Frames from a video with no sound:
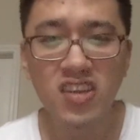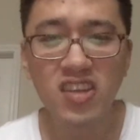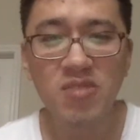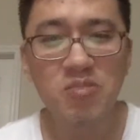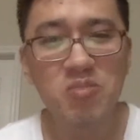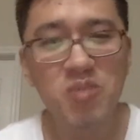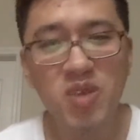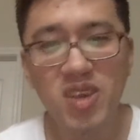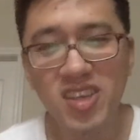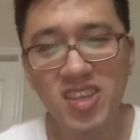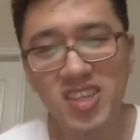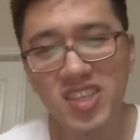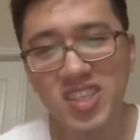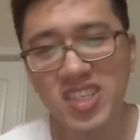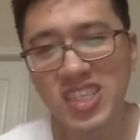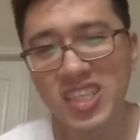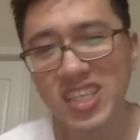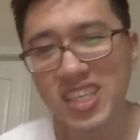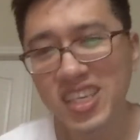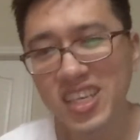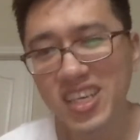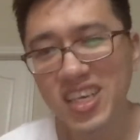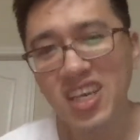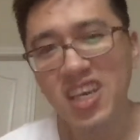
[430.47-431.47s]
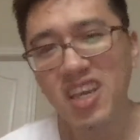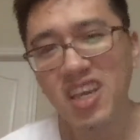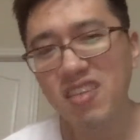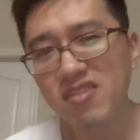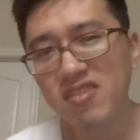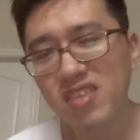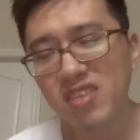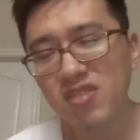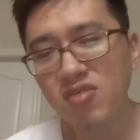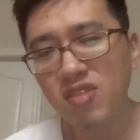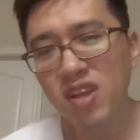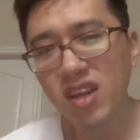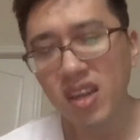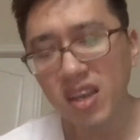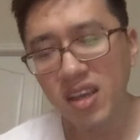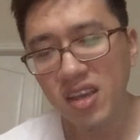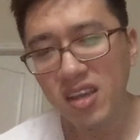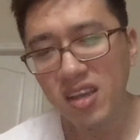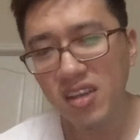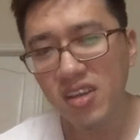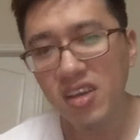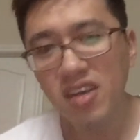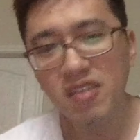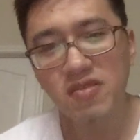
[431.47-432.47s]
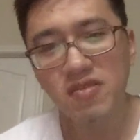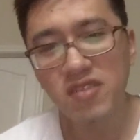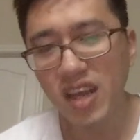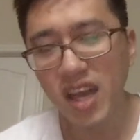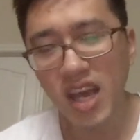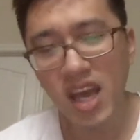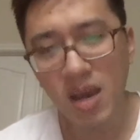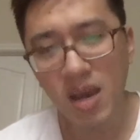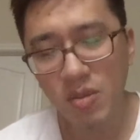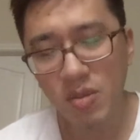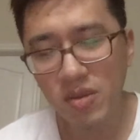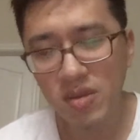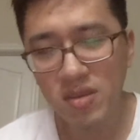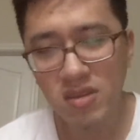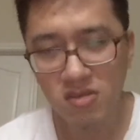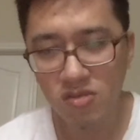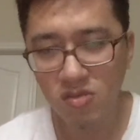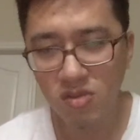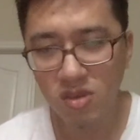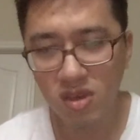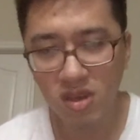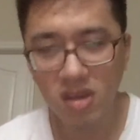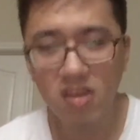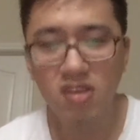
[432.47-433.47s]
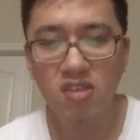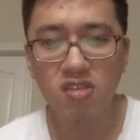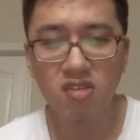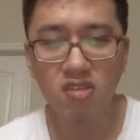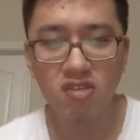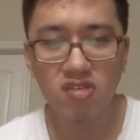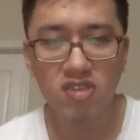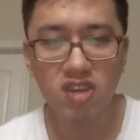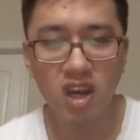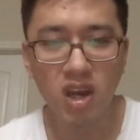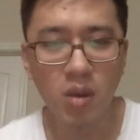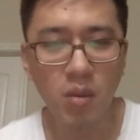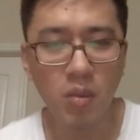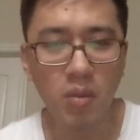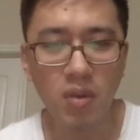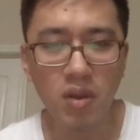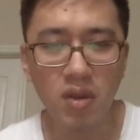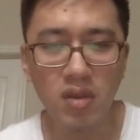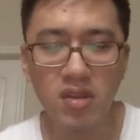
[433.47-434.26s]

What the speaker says: Means if the app is doing a good job,